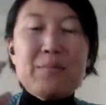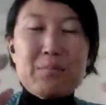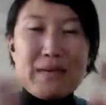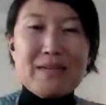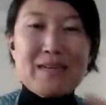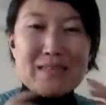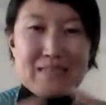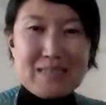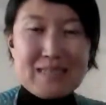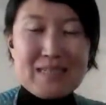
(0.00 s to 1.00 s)
making
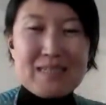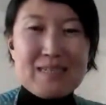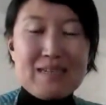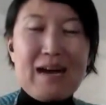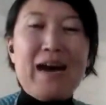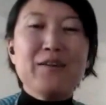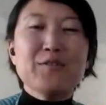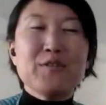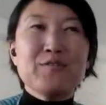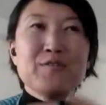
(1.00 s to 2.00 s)
decision
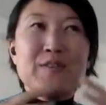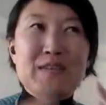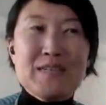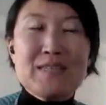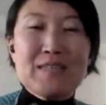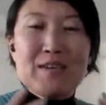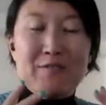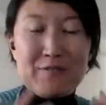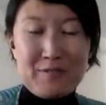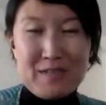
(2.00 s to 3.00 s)
out of this
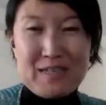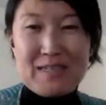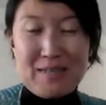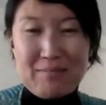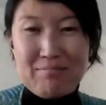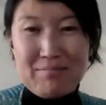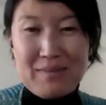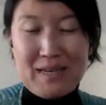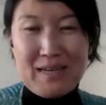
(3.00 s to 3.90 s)
freedom